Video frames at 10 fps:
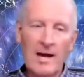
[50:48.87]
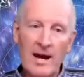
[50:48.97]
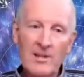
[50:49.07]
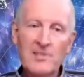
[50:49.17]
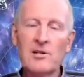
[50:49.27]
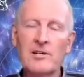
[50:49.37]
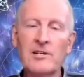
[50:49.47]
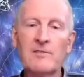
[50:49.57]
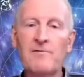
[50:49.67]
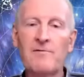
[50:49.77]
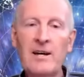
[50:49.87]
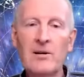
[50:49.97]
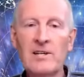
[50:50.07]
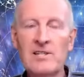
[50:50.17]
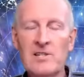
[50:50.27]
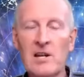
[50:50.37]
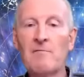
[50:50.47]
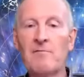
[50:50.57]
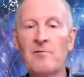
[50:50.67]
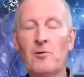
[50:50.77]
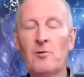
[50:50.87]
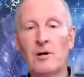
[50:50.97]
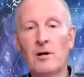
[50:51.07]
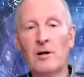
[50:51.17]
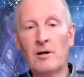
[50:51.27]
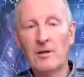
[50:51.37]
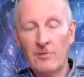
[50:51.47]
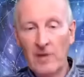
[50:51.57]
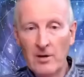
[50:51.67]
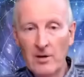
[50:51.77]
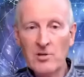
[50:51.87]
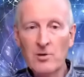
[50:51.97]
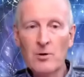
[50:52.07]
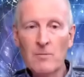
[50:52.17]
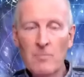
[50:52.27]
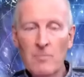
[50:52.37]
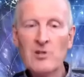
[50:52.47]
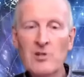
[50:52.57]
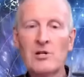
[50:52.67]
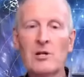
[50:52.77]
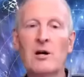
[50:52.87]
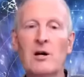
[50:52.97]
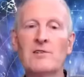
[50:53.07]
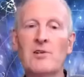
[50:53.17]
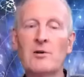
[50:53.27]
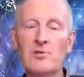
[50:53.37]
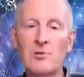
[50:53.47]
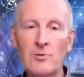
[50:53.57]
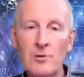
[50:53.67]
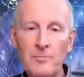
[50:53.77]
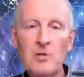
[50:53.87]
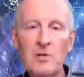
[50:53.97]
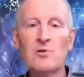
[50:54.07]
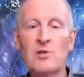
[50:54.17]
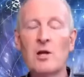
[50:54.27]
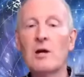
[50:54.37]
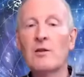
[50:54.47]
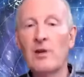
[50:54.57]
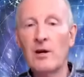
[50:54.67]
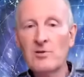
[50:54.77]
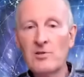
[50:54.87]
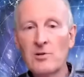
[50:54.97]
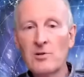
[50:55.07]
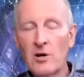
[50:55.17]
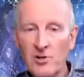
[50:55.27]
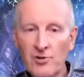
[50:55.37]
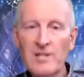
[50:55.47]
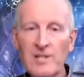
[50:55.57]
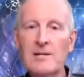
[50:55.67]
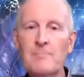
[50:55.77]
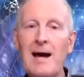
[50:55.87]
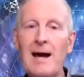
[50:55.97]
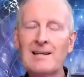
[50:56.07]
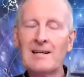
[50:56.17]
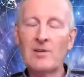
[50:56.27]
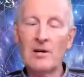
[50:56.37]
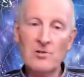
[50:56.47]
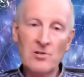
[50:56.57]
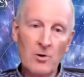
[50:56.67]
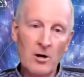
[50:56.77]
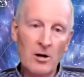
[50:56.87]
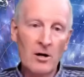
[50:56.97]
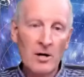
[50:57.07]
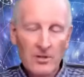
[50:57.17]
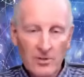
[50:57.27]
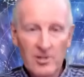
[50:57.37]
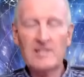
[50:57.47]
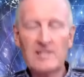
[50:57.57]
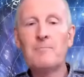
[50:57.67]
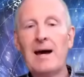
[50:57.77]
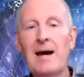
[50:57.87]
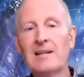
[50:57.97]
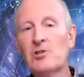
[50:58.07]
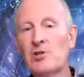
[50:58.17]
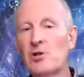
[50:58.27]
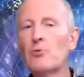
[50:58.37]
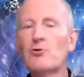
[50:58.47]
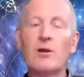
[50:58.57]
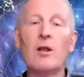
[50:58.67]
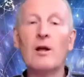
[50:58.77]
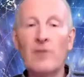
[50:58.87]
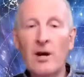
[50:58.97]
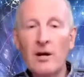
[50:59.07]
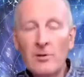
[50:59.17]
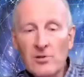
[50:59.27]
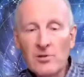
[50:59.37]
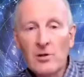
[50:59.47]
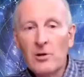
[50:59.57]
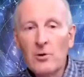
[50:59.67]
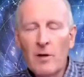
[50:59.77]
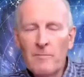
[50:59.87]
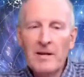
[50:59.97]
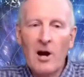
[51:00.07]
And I started to feel his love for those who were marginalized, those who were abused, those who are treated badly, those who are treated badly as children, those who have been